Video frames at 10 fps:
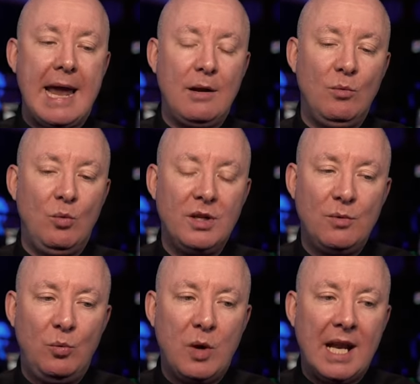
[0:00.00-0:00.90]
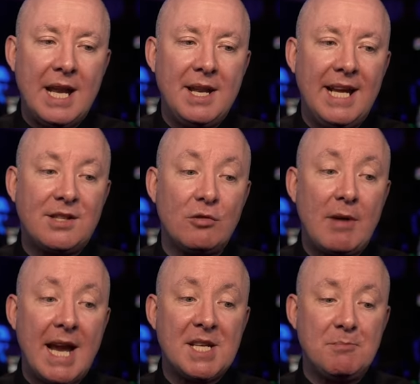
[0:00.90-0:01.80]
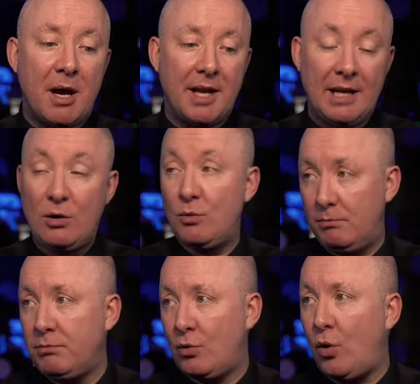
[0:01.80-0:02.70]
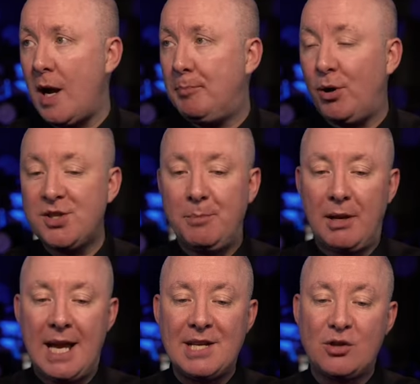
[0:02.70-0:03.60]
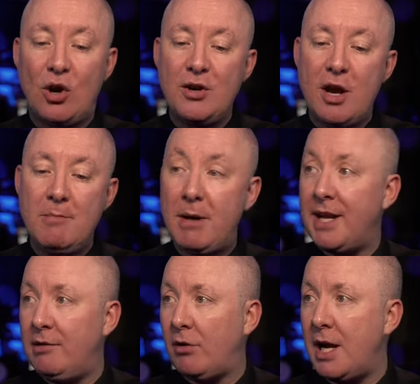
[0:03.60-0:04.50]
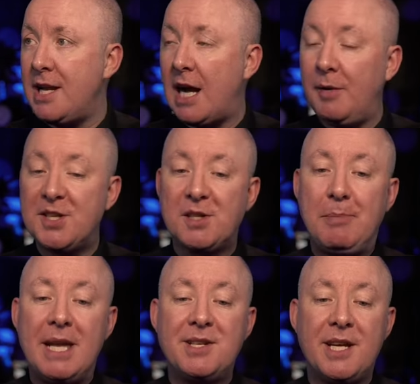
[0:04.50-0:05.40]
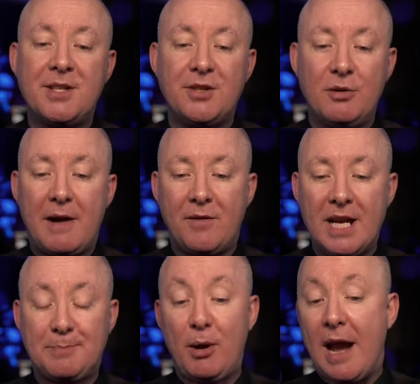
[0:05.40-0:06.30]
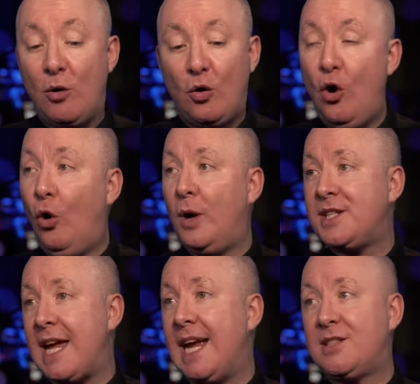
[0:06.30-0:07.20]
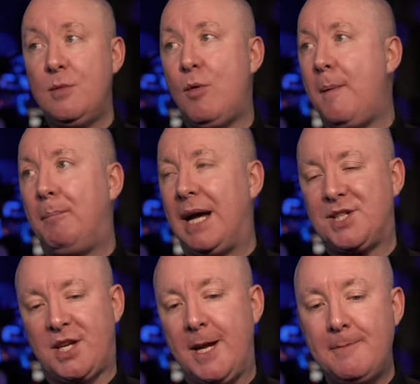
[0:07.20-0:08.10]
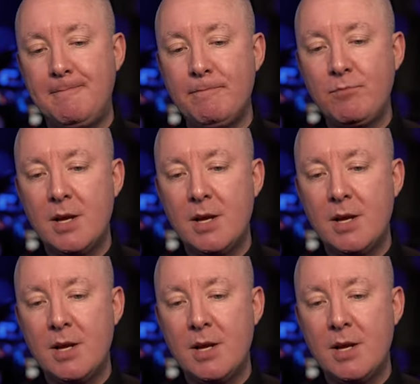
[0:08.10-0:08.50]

Will it need to raise money? Quite possibly. It's got no money right now. It's spent it to do everything. It's put all its eggs in one basket.